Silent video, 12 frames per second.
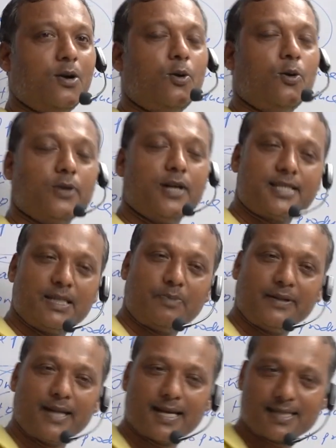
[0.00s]
Ownership
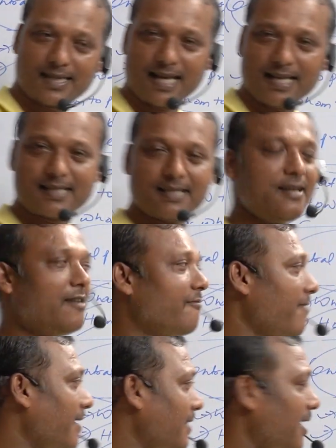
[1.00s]
in the sense,
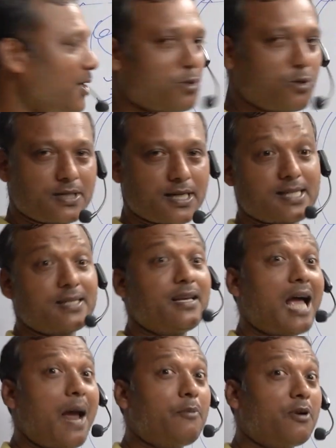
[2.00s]
when the resources,
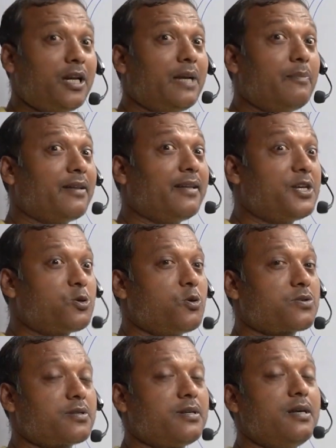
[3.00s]
I am talking about the
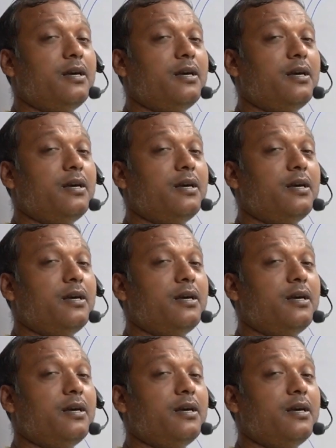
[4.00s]
resource.